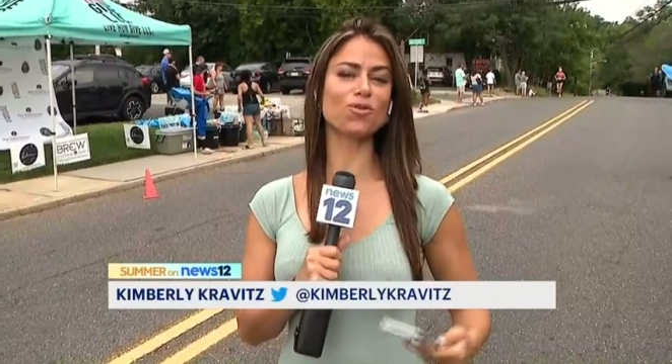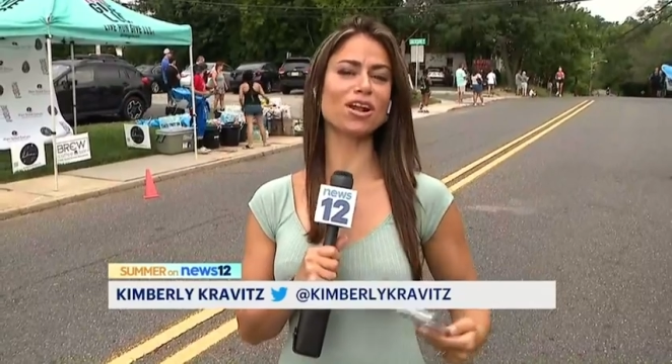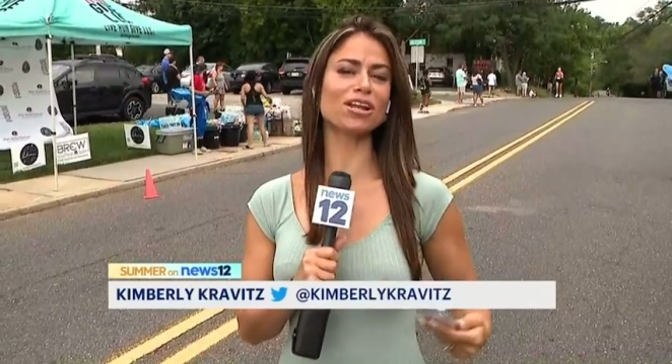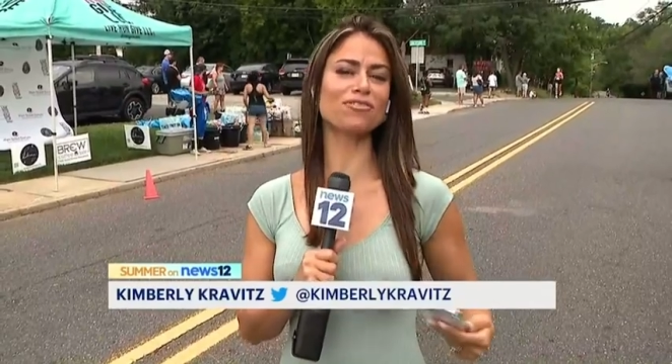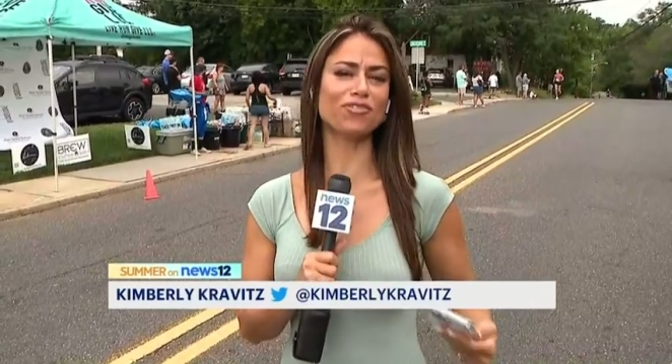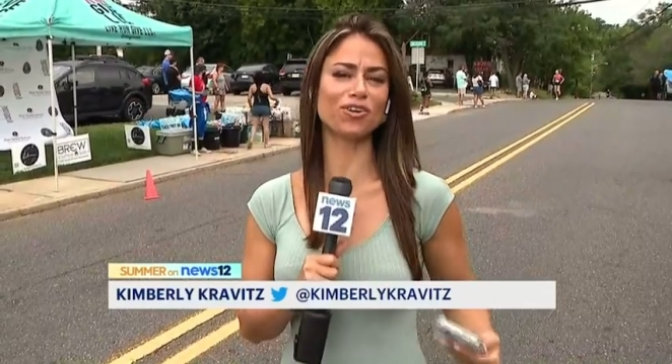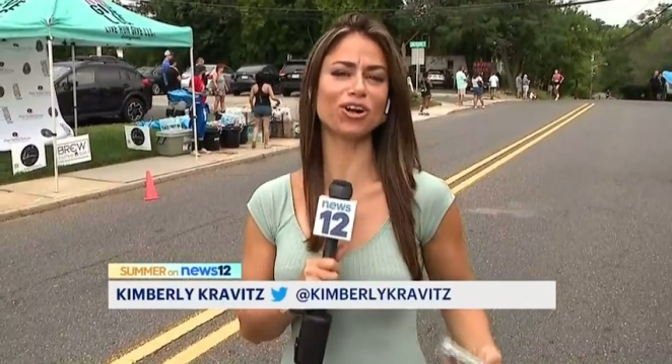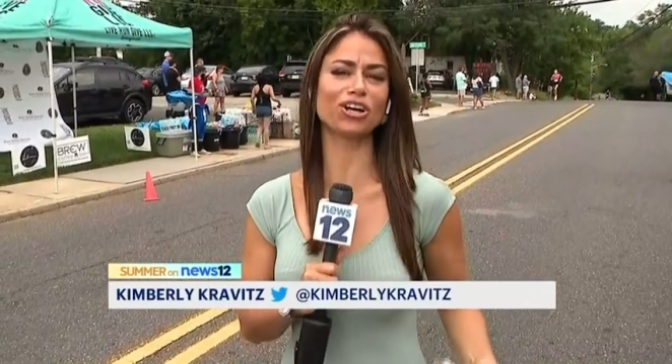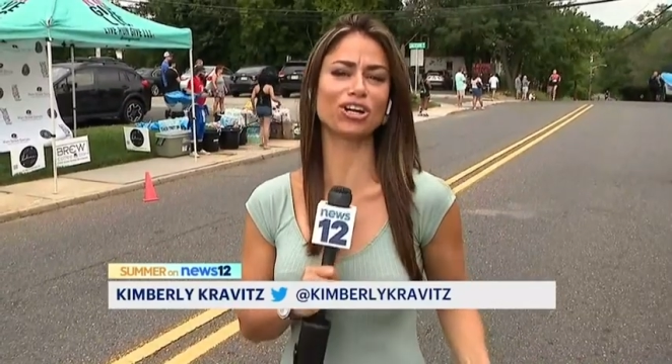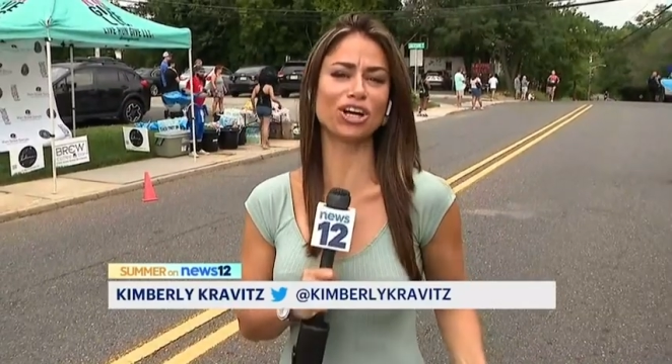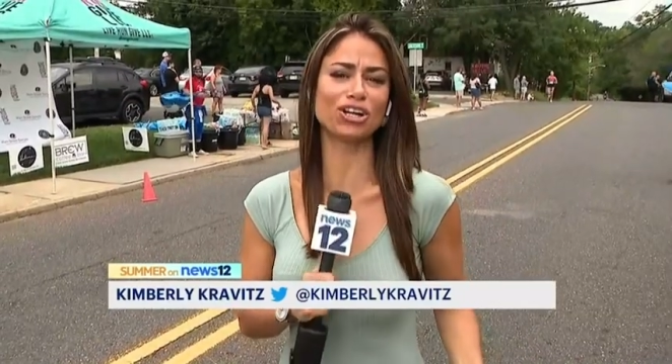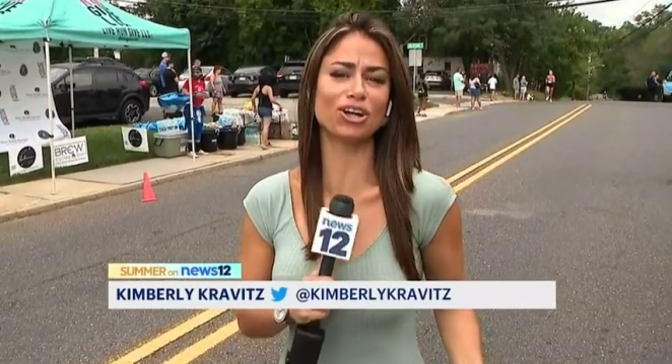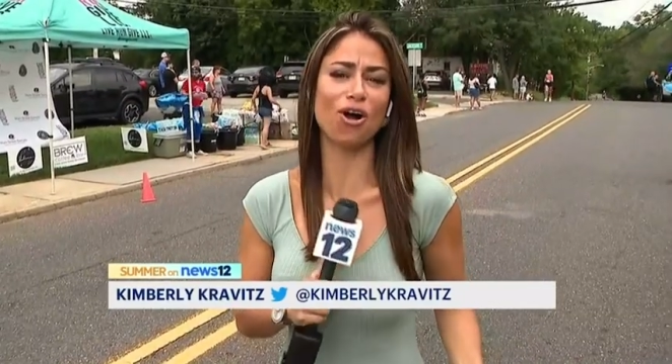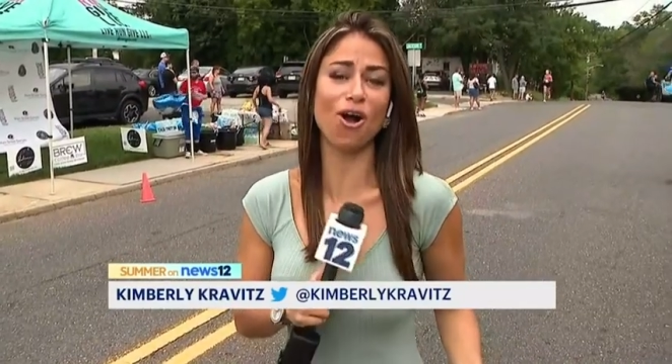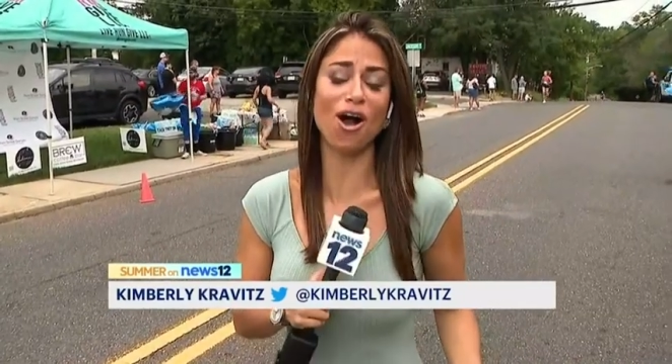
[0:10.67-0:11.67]
running for a
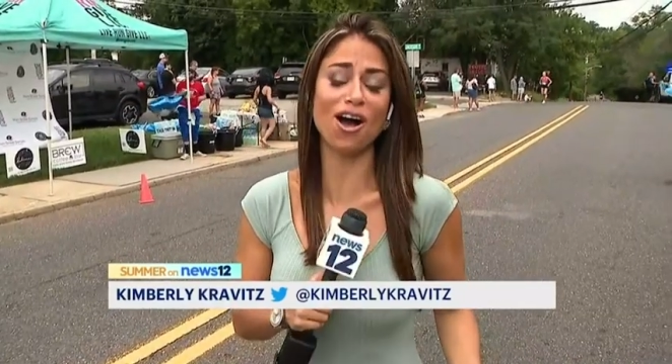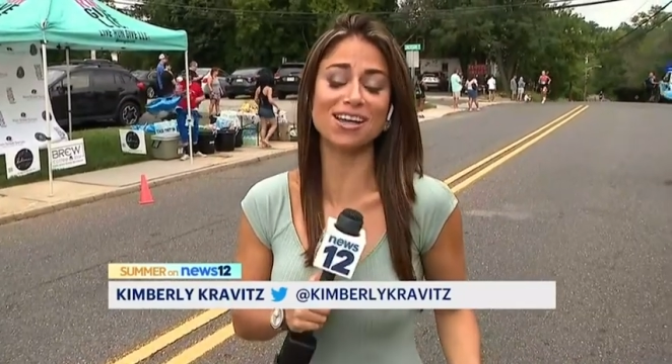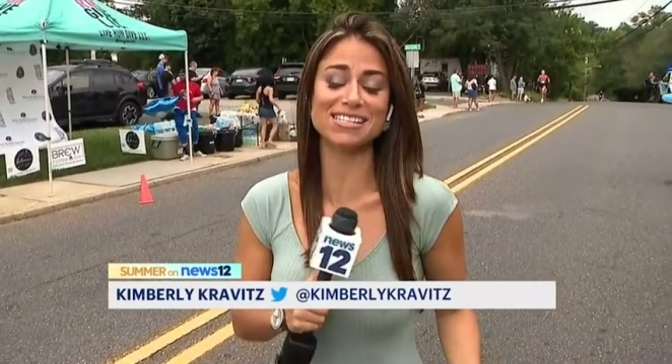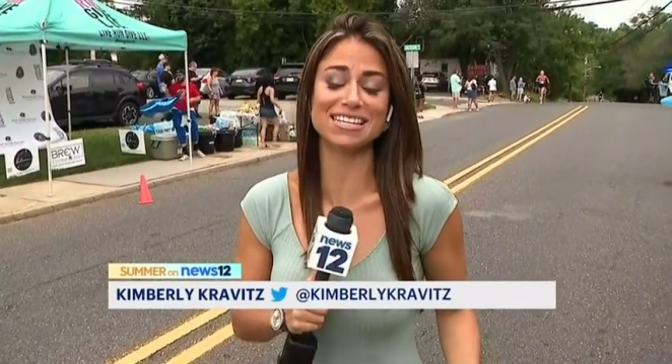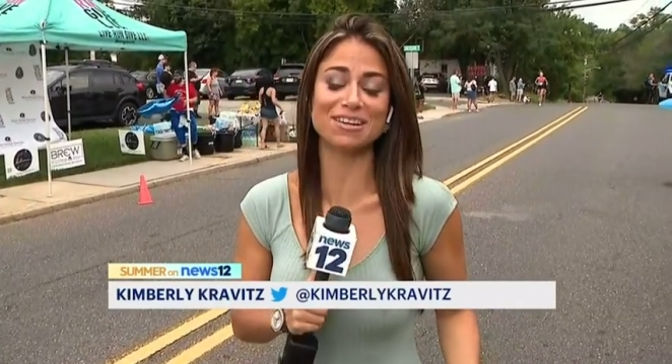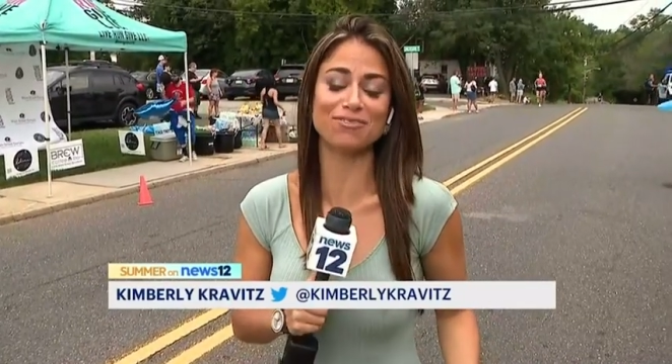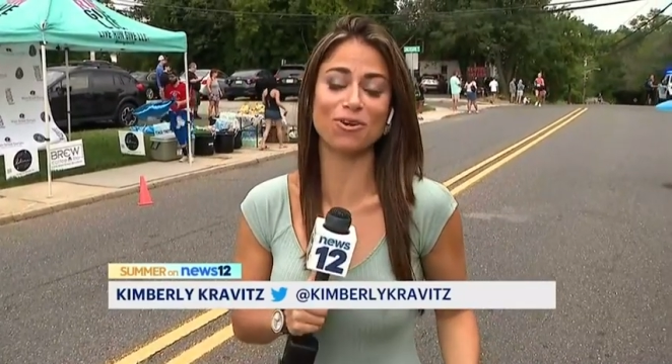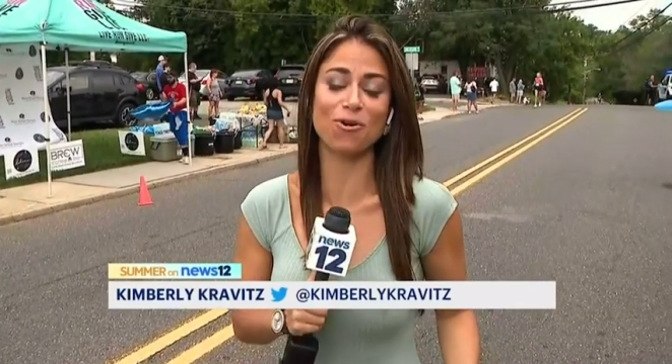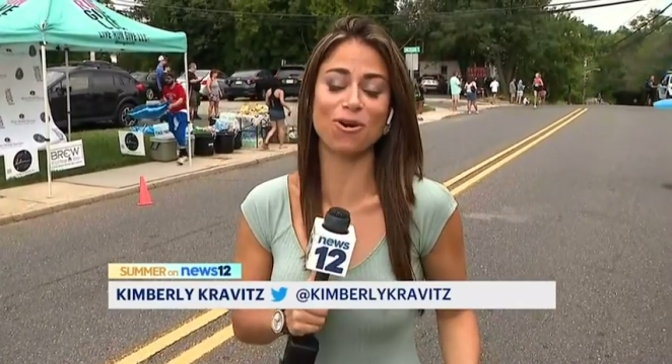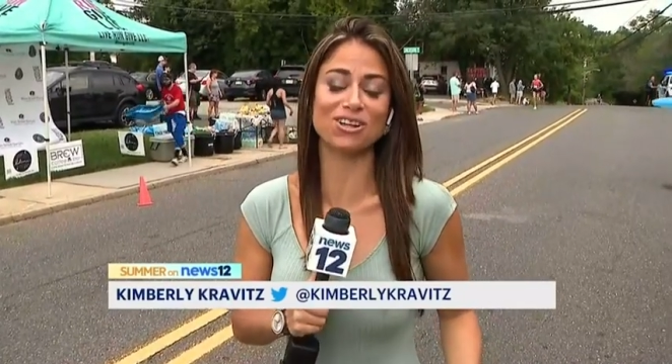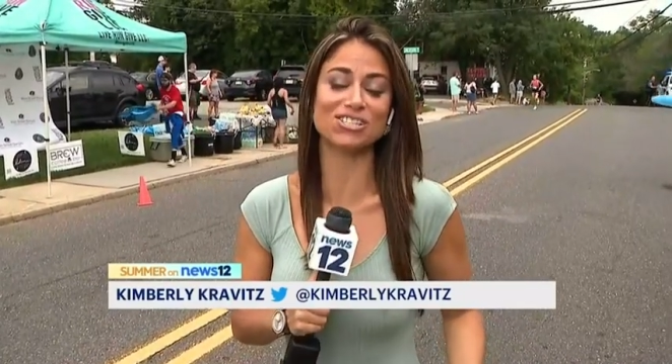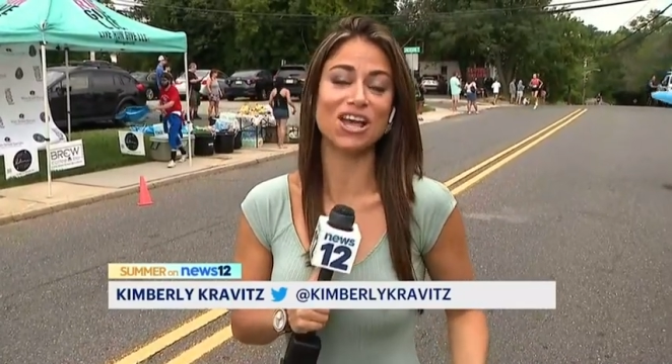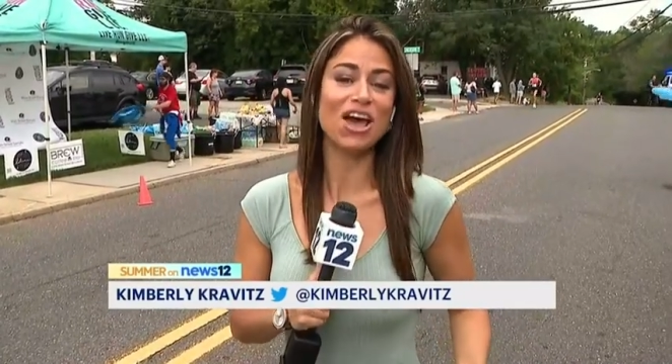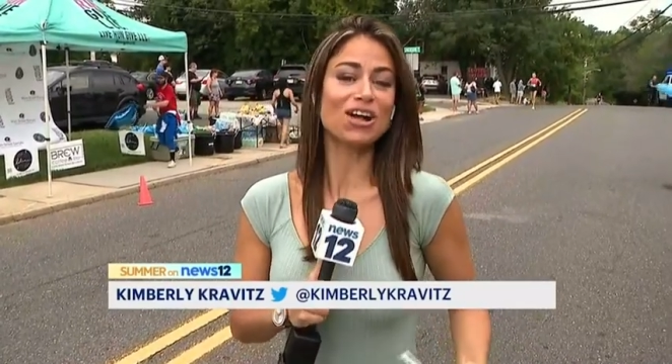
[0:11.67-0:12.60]
good cause and of course